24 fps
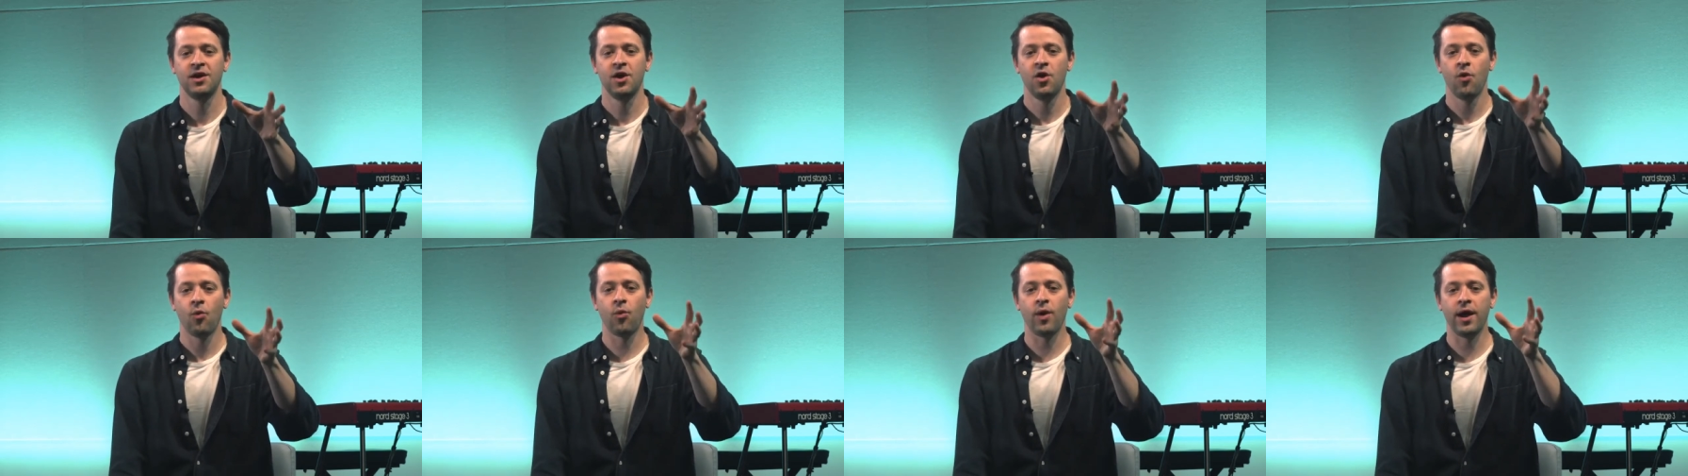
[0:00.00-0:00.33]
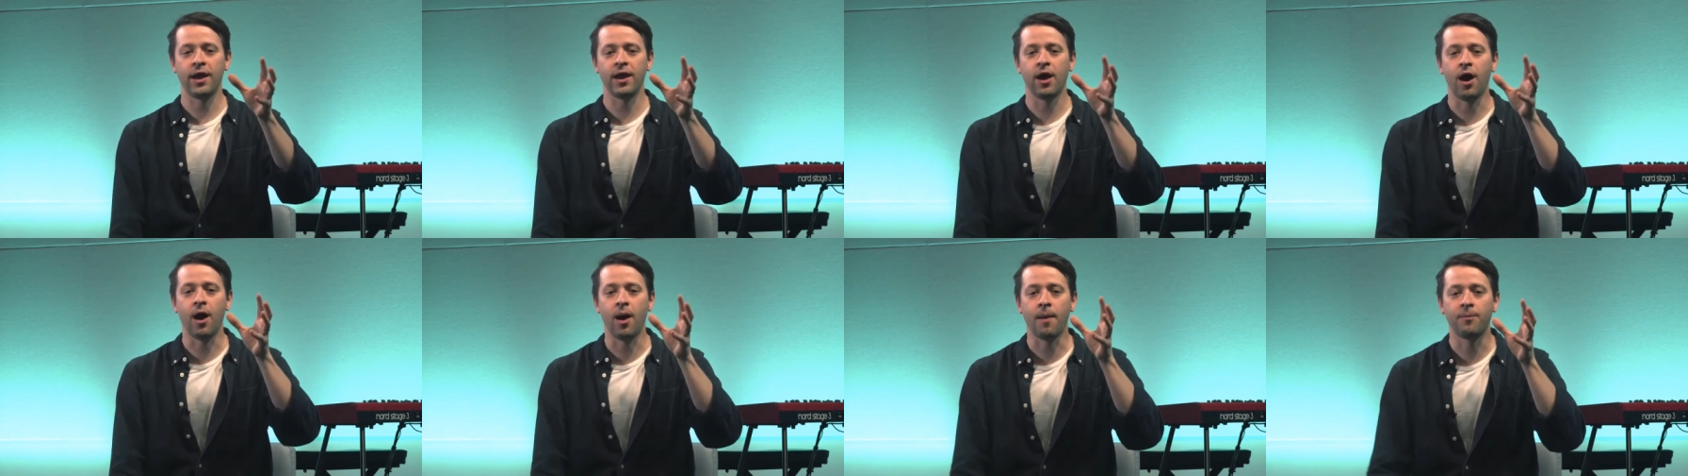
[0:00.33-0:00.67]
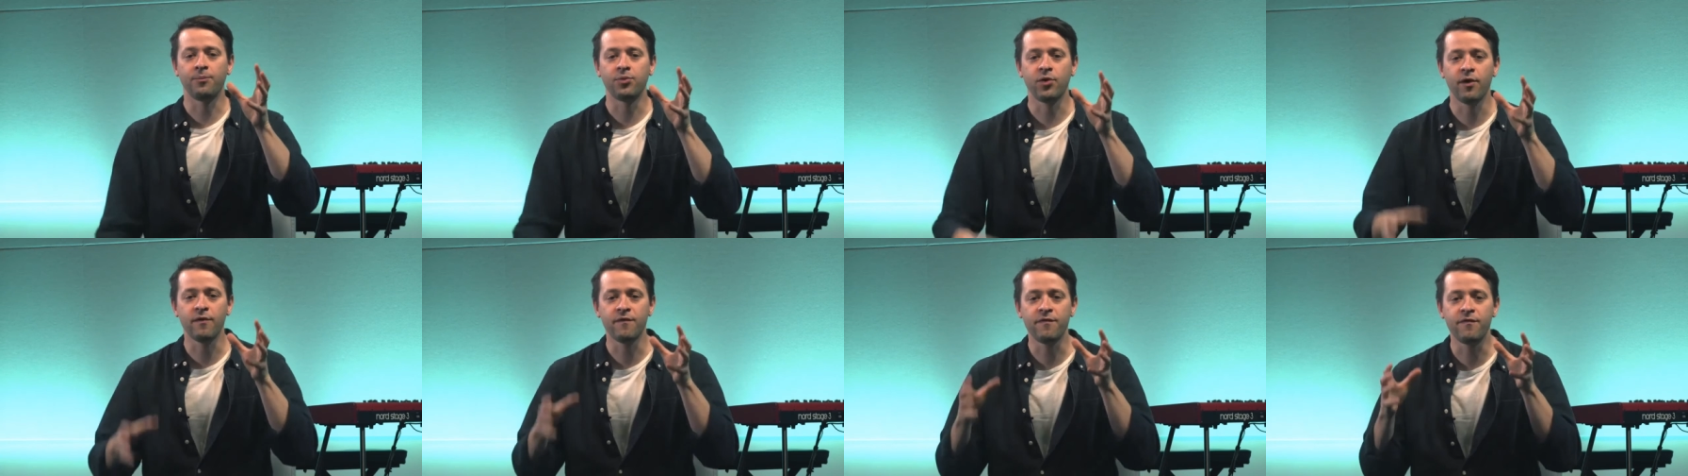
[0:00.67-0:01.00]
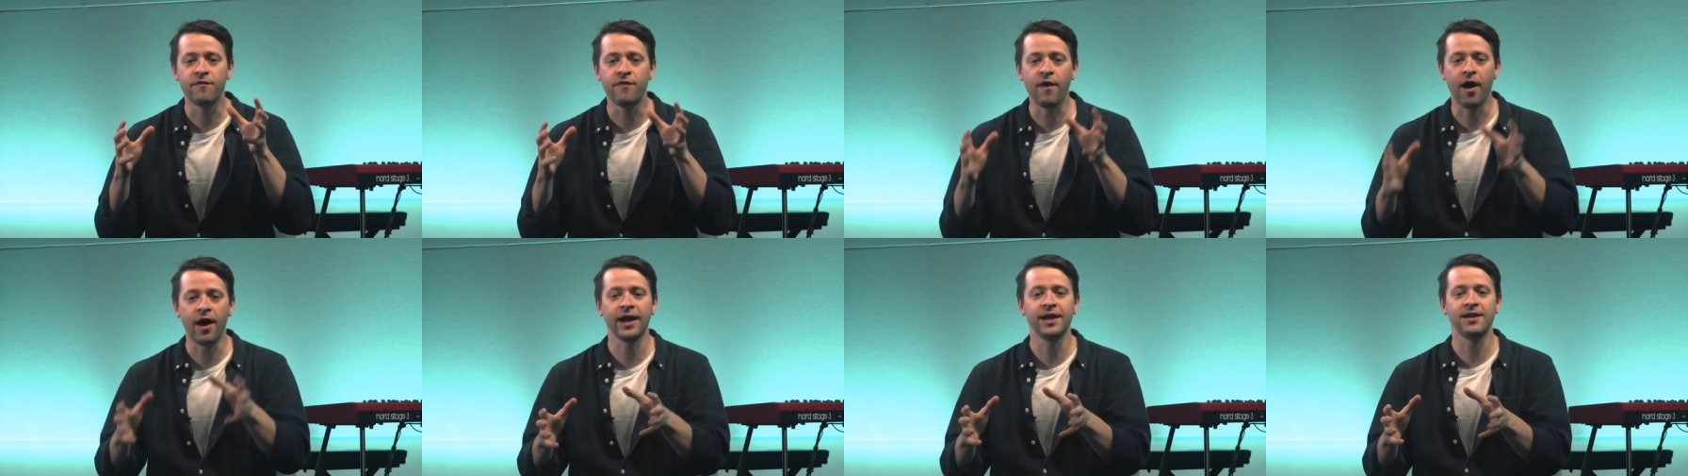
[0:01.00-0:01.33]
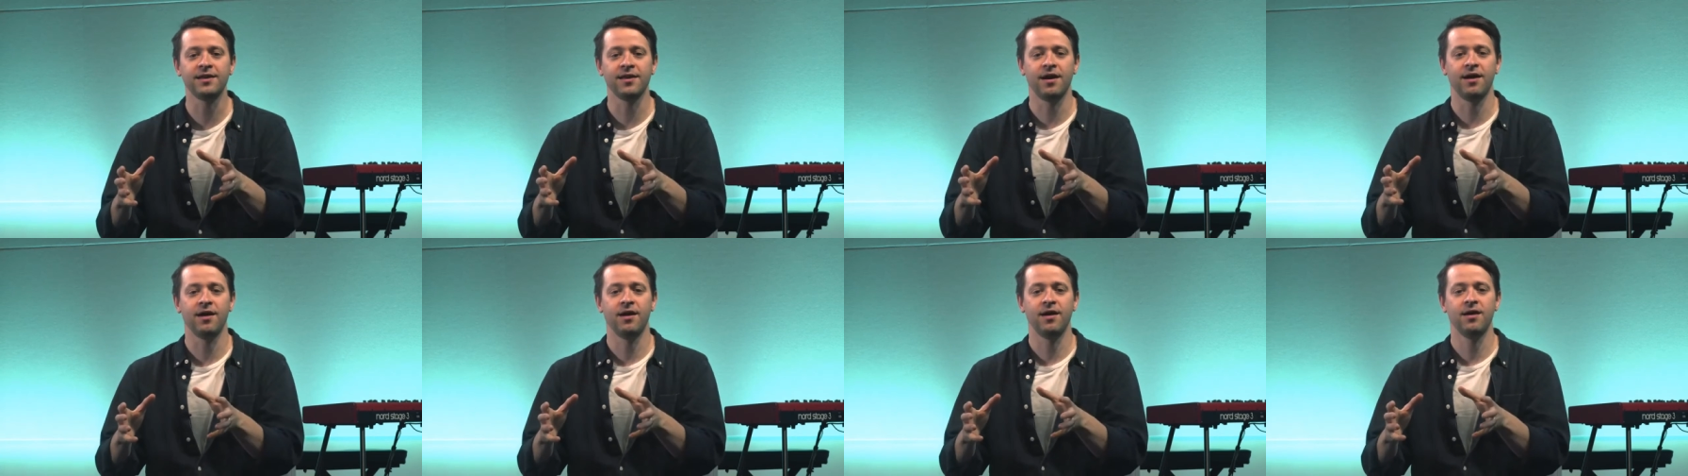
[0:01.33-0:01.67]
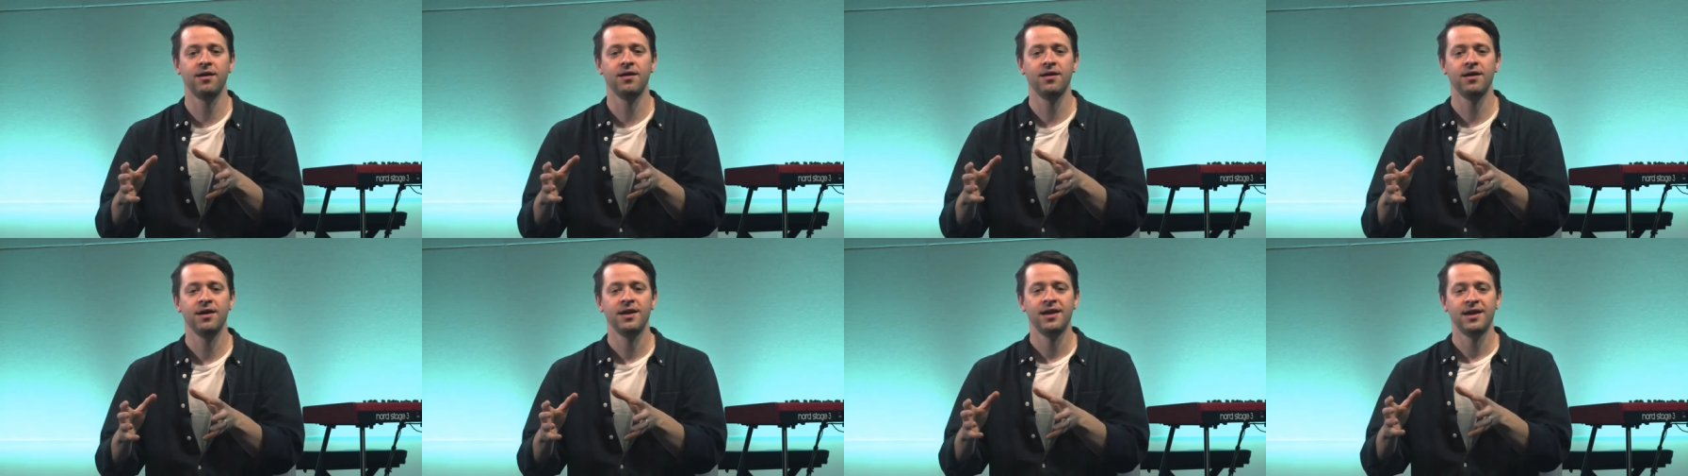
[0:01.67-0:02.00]
when our
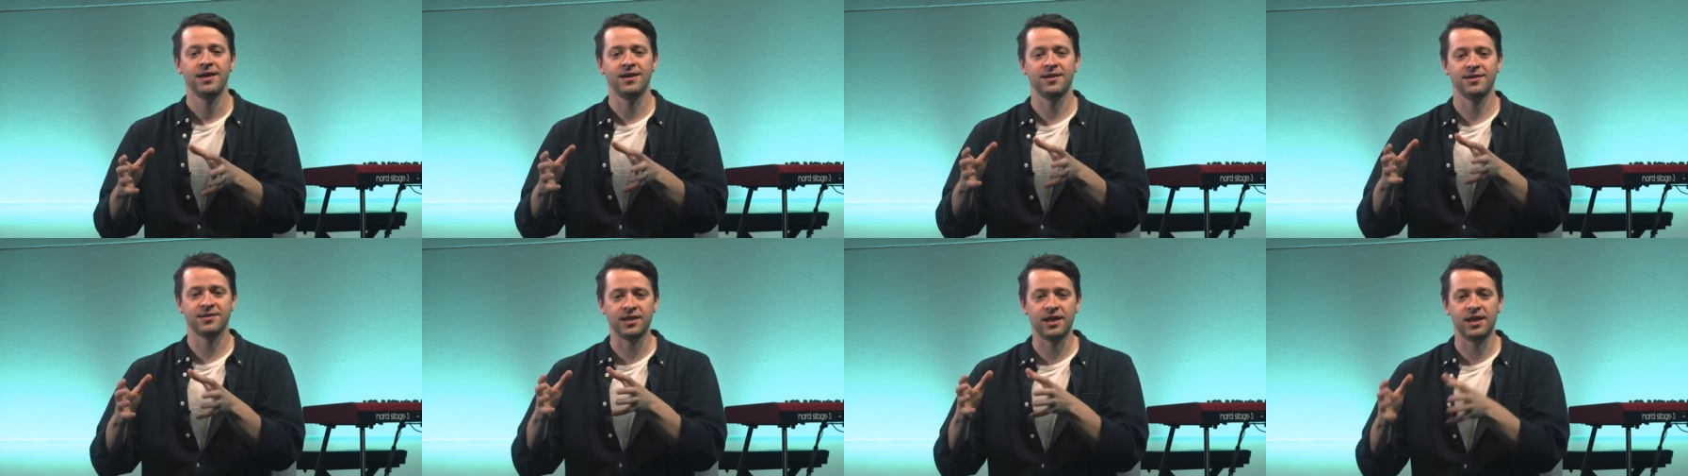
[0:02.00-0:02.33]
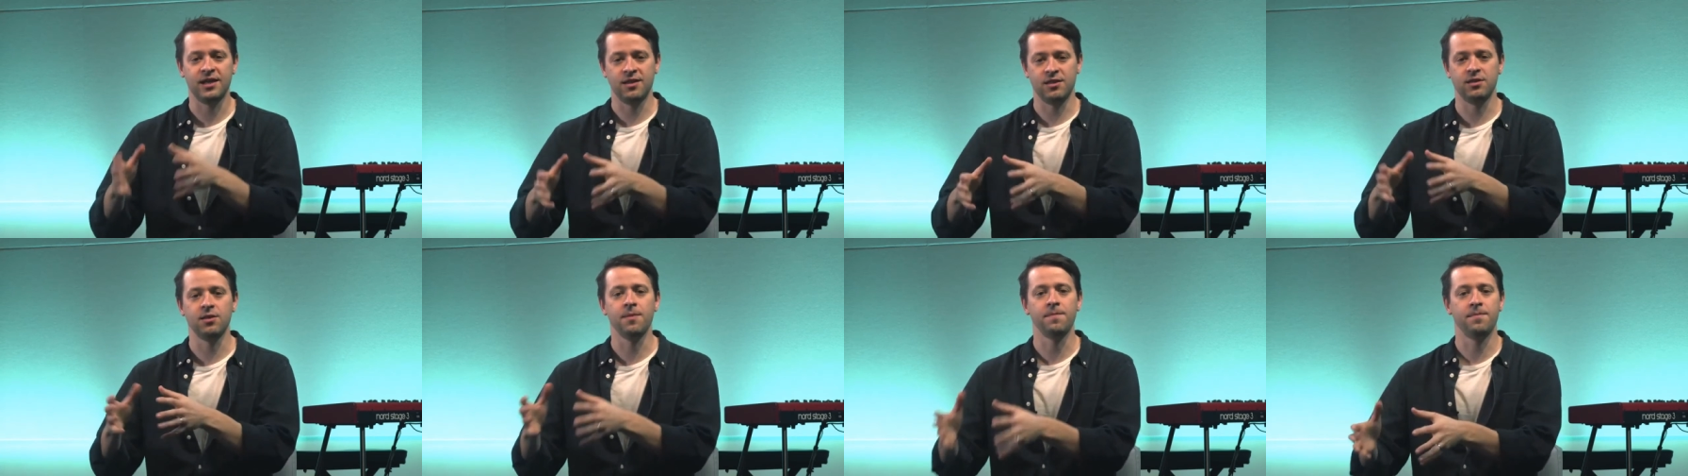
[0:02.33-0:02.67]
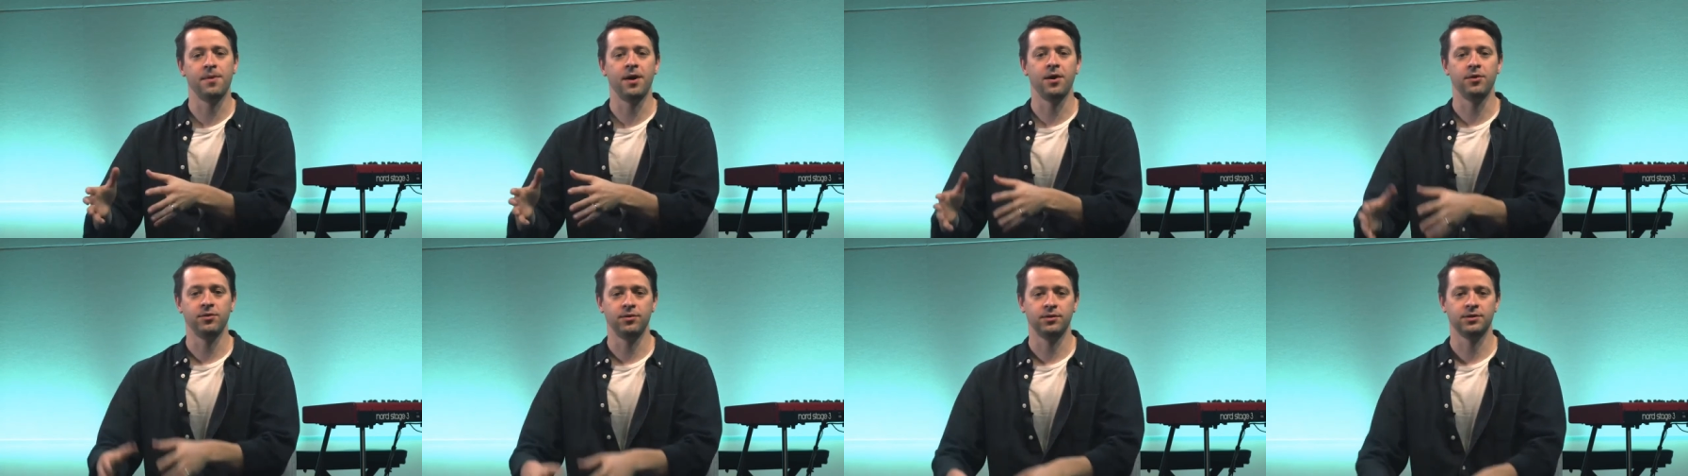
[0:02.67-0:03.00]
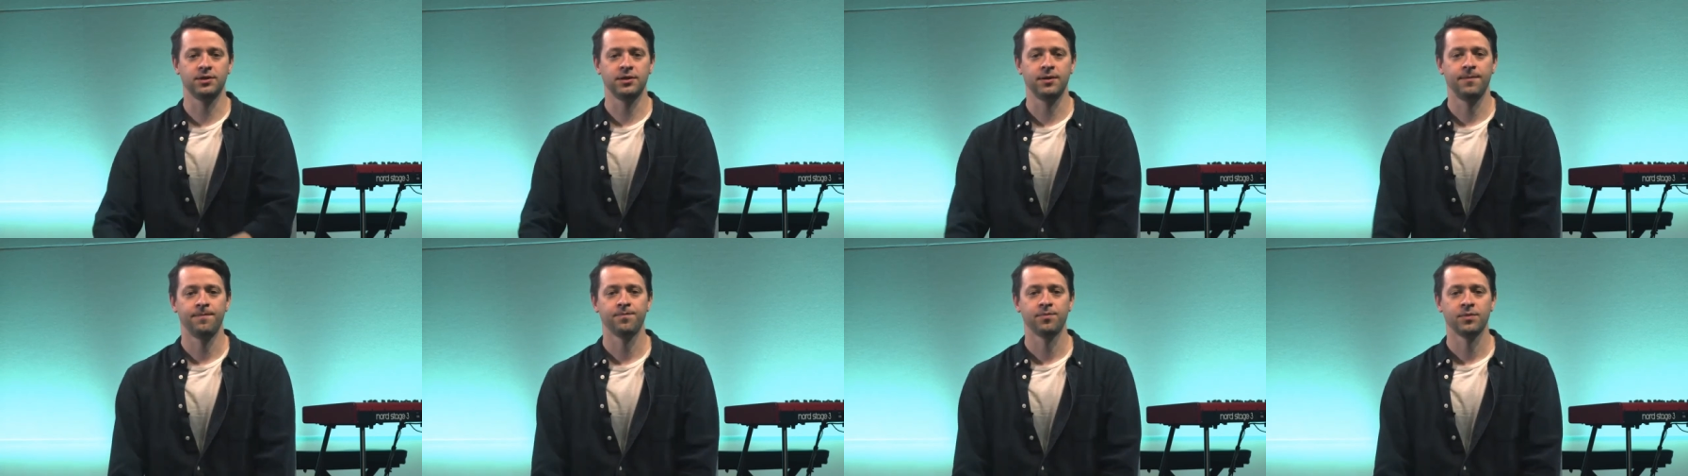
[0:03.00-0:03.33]
provider is in the boat.